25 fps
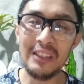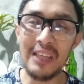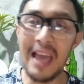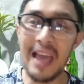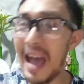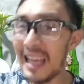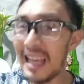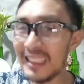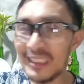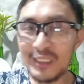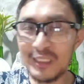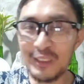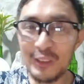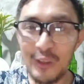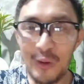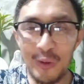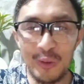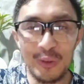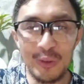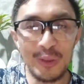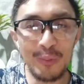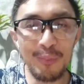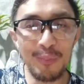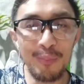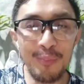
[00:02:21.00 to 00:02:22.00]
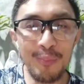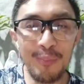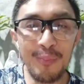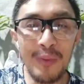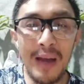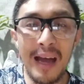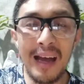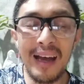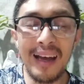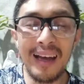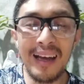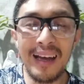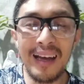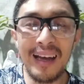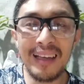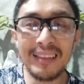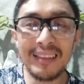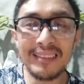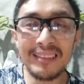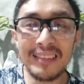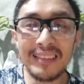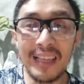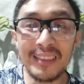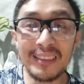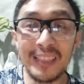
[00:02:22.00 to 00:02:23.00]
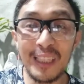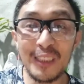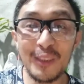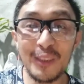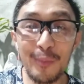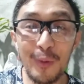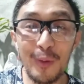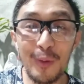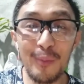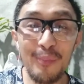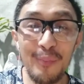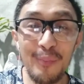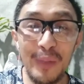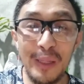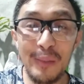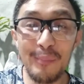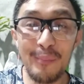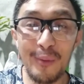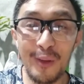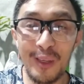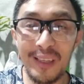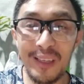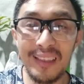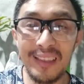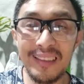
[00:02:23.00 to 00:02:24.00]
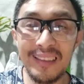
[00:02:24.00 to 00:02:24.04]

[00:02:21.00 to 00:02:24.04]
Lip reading: Ask those successful people.